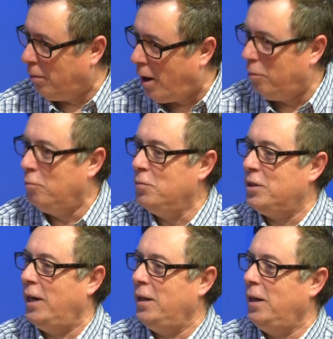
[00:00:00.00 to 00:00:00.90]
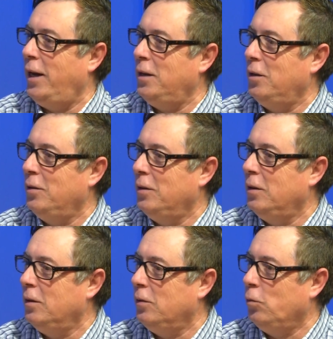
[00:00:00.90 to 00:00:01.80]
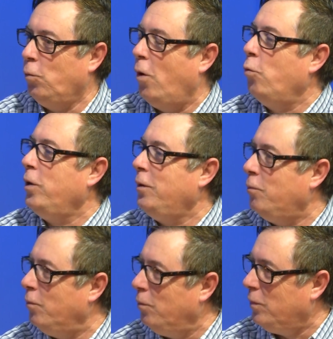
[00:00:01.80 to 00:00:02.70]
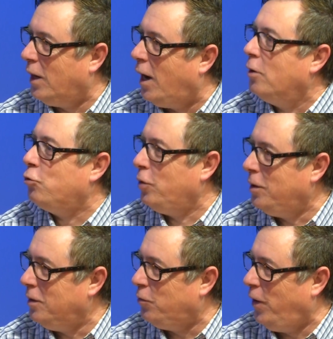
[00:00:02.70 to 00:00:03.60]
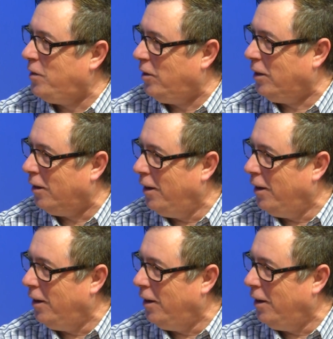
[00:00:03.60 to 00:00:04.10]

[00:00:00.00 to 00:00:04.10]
problems and what the country is facing.